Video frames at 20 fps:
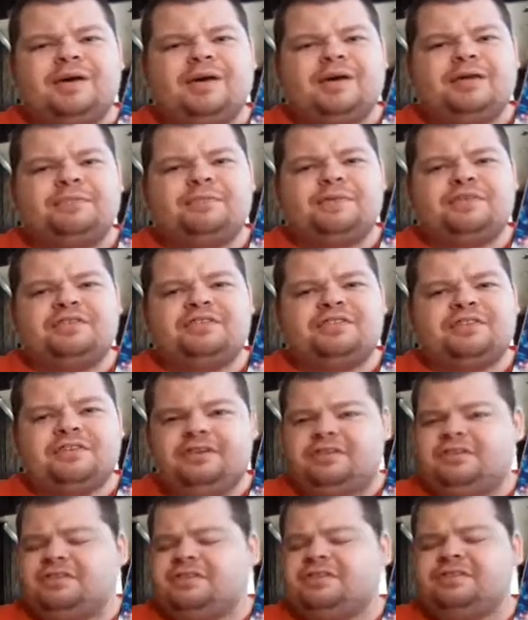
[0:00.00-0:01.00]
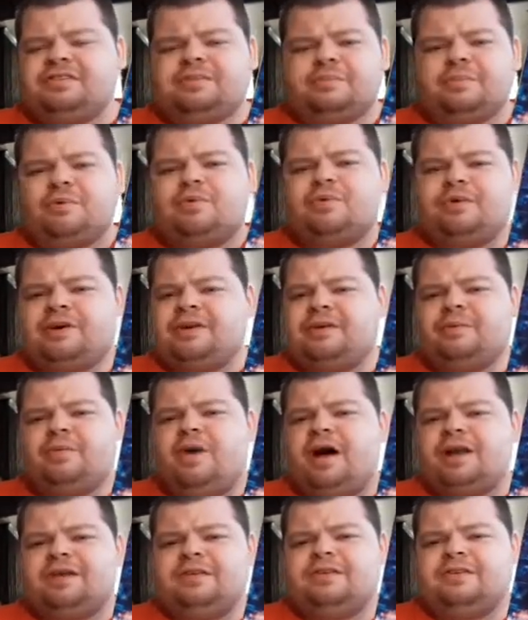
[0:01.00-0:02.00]
if this is important, then
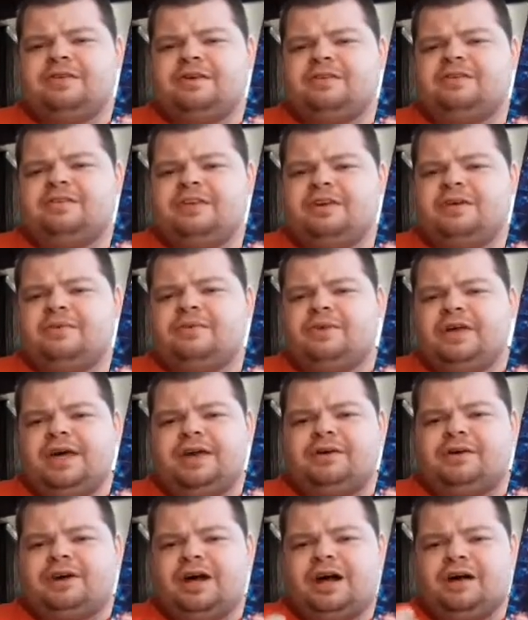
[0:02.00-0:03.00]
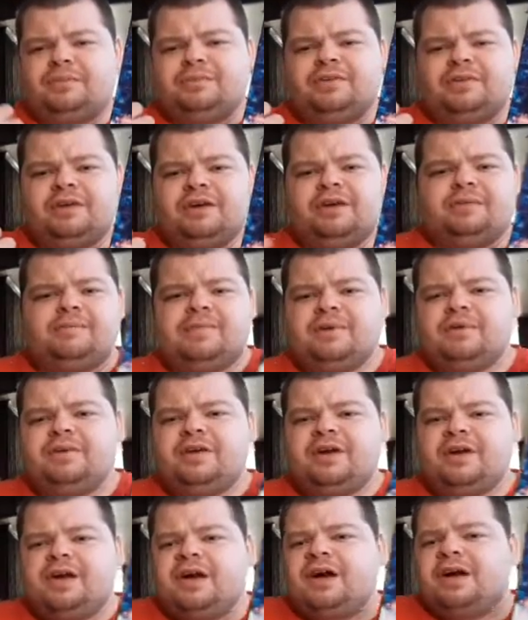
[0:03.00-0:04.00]
why didn't they say on the intercom thing? But
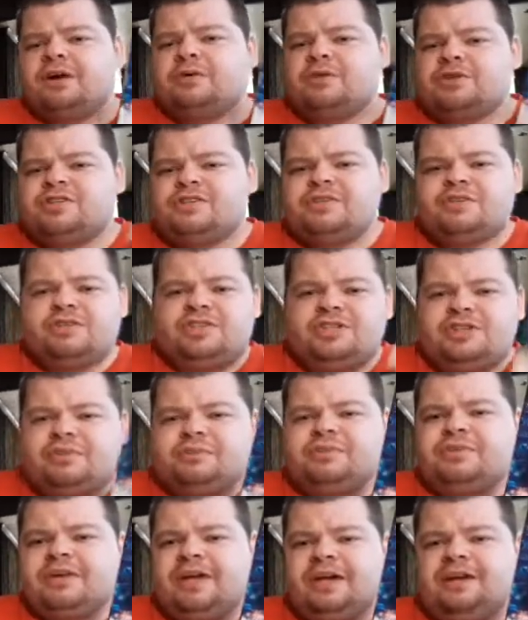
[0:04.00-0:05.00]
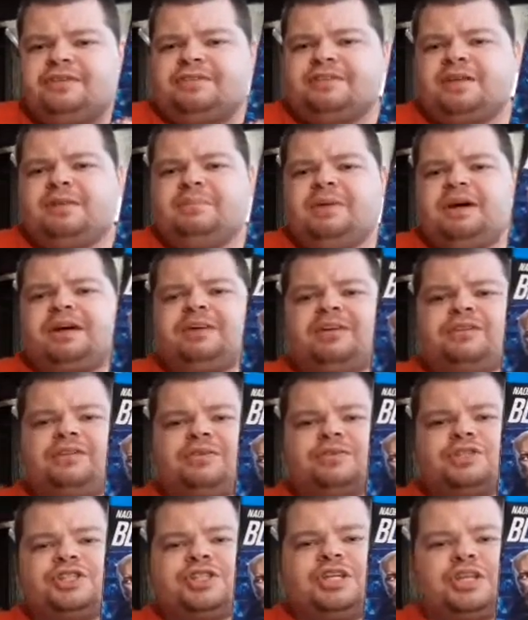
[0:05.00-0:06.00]
of course, she don't think anything about it
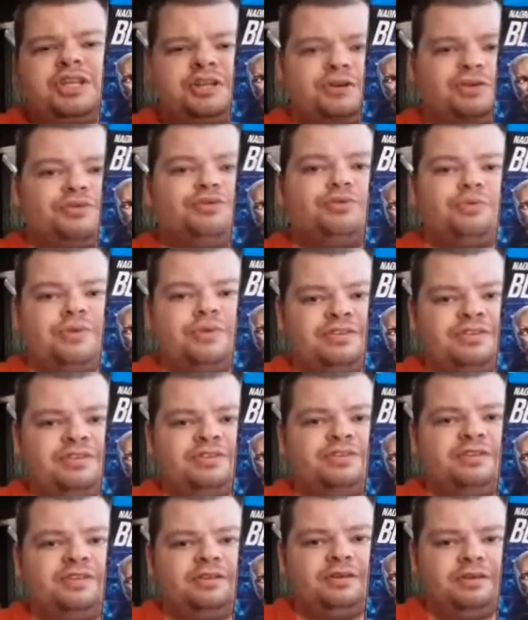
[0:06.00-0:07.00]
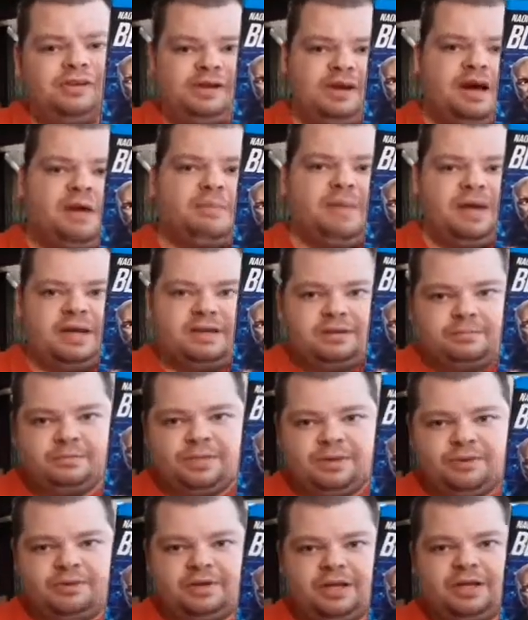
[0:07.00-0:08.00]
until she hears noises in the abandoned
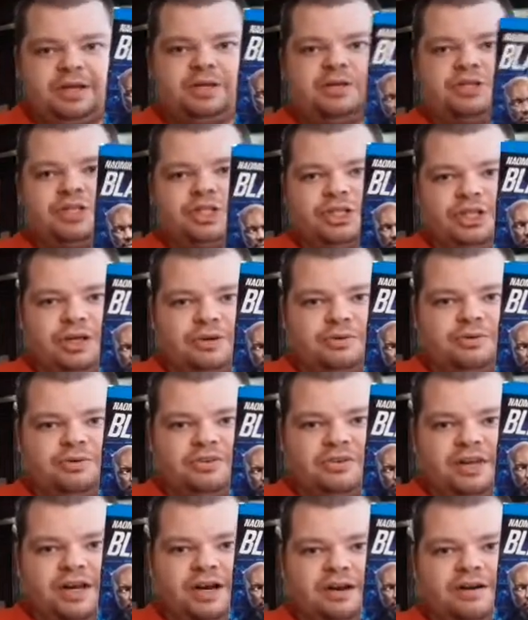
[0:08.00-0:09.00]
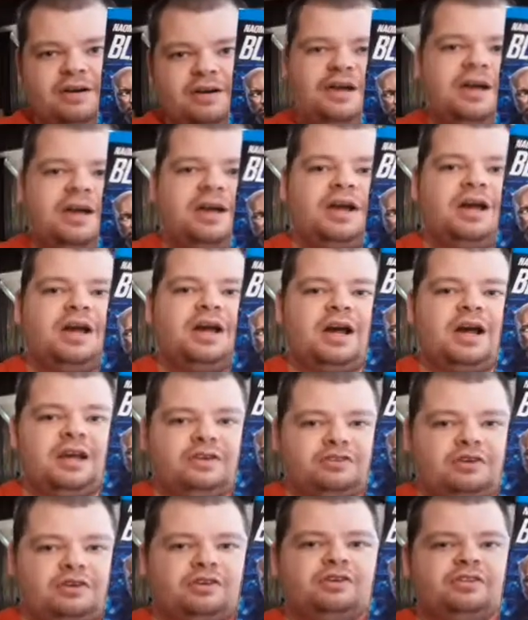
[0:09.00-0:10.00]
building. She goes in there, and
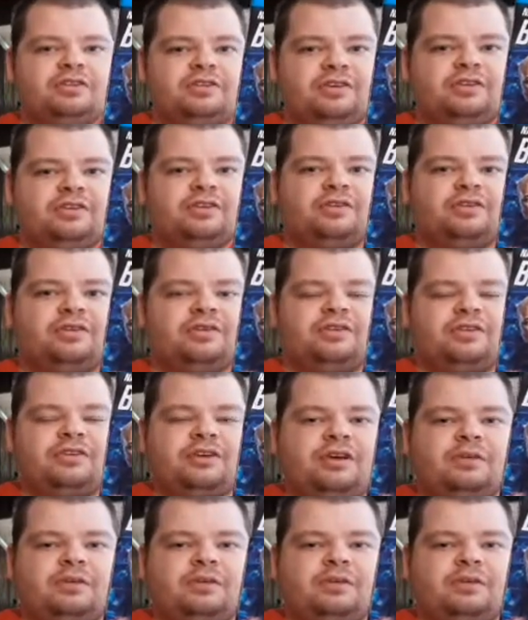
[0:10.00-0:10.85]
it turns out there's